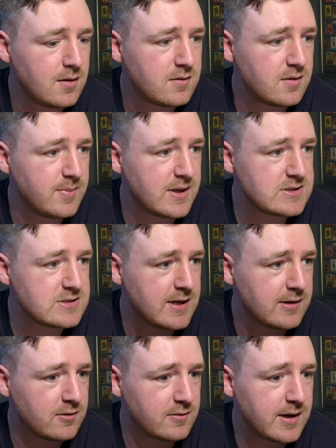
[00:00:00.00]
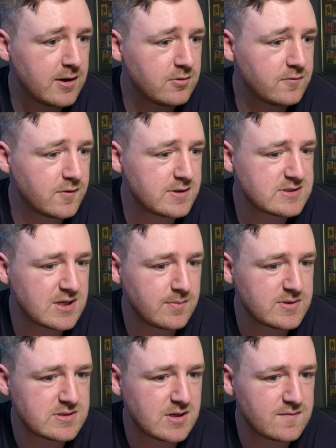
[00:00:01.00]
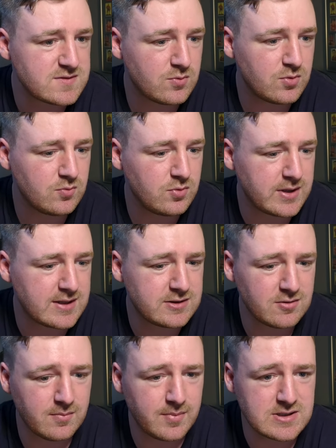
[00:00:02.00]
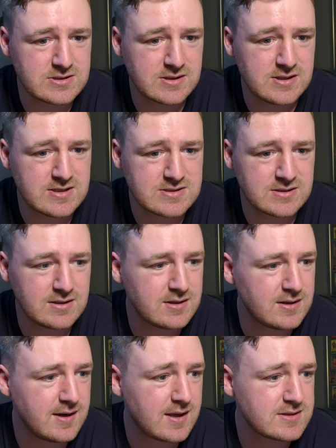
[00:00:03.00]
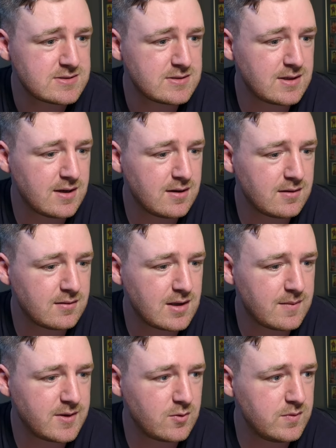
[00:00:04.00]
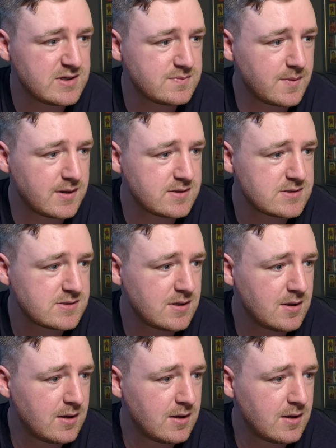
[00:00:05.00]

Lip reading: best channel around for this type of stuff. So we'll get through a bunch of these in the next coming weeks, months.